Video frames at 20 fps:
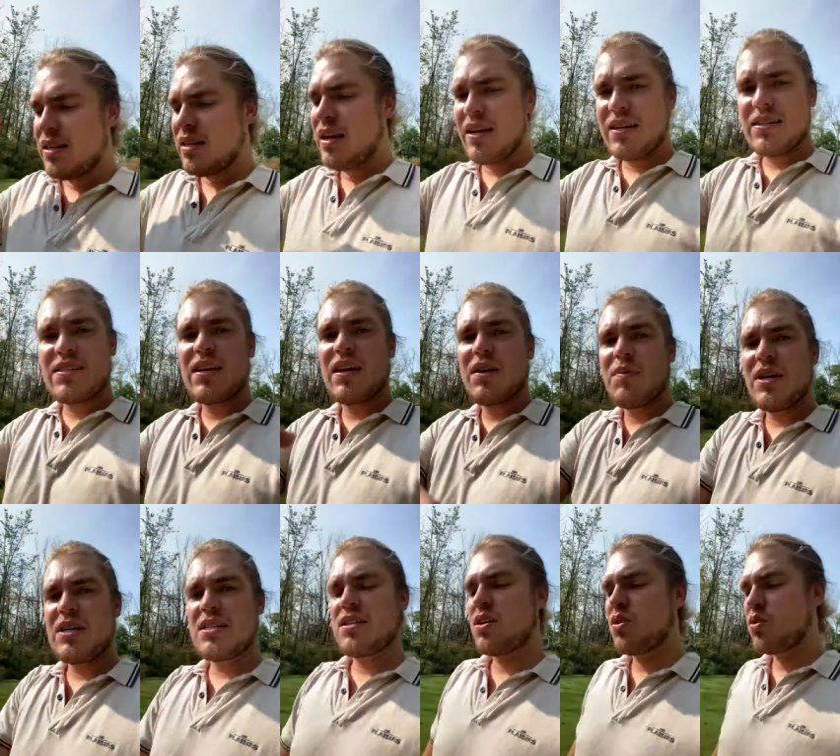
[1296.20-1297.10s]
that I say
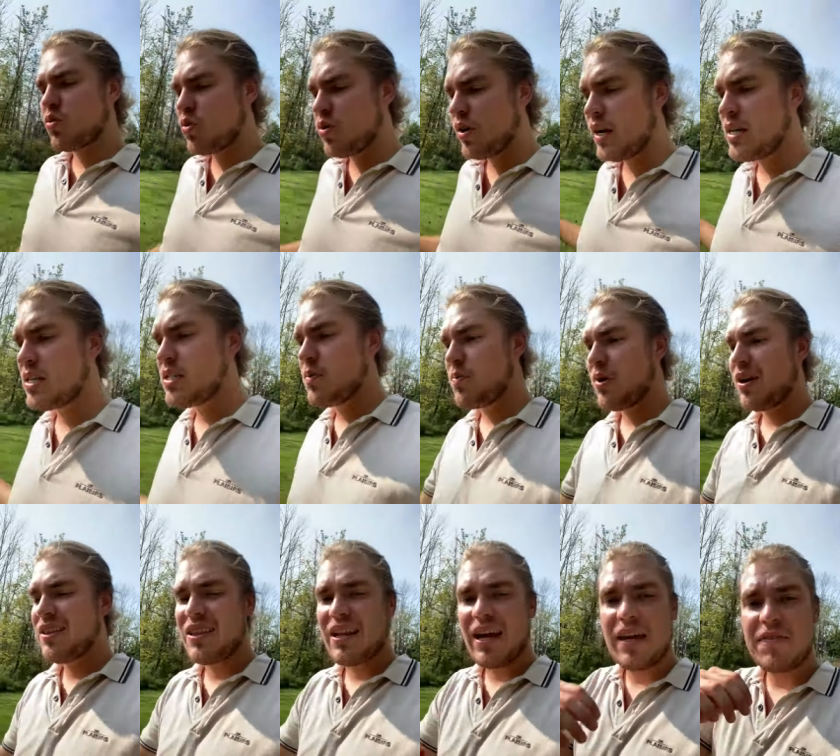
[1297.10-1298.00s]
might sound crazy,
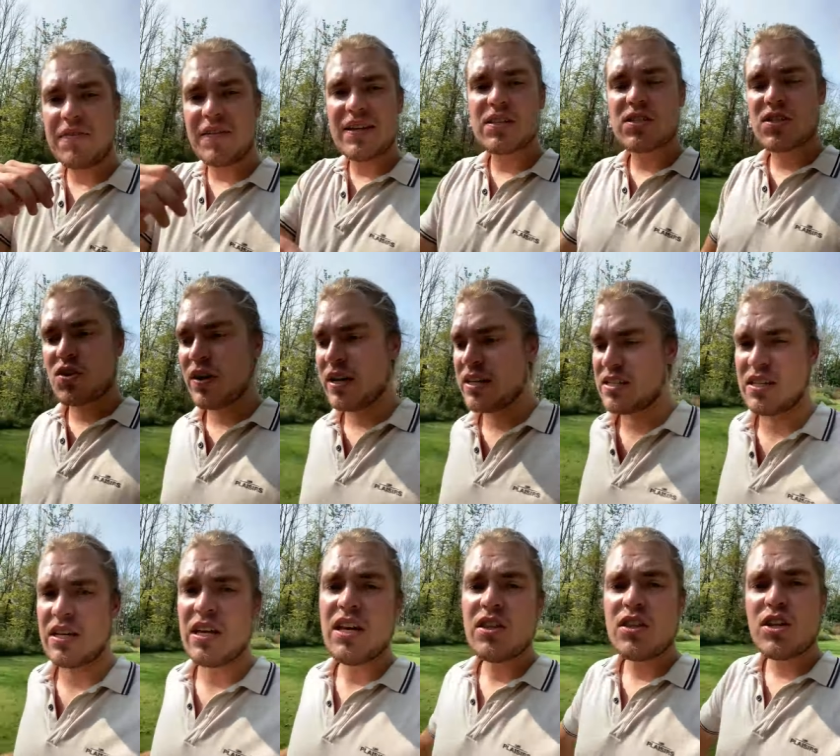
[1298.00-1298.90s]
but life is
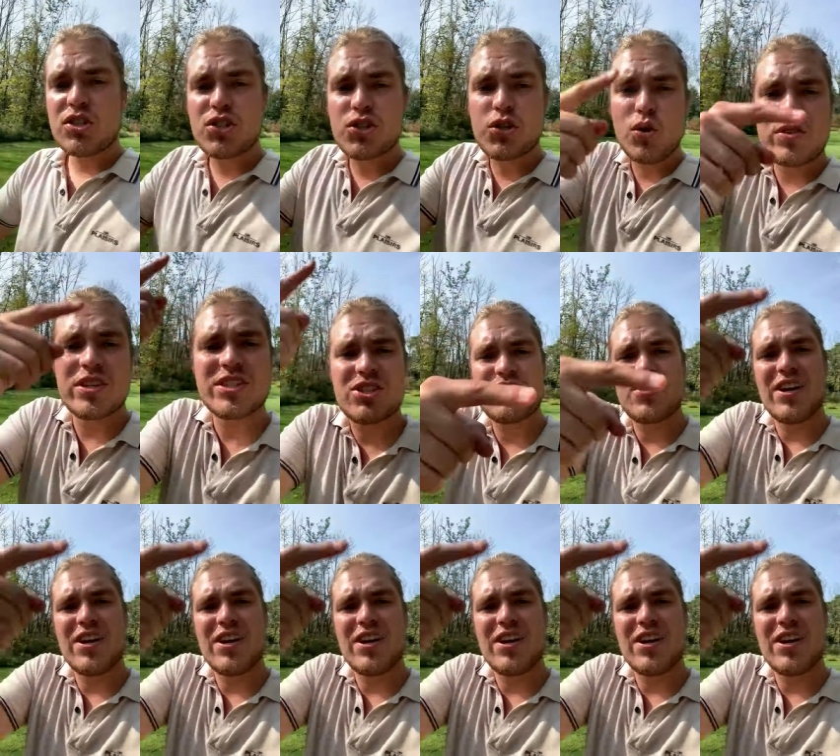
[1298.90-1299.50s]
crazy. The truth is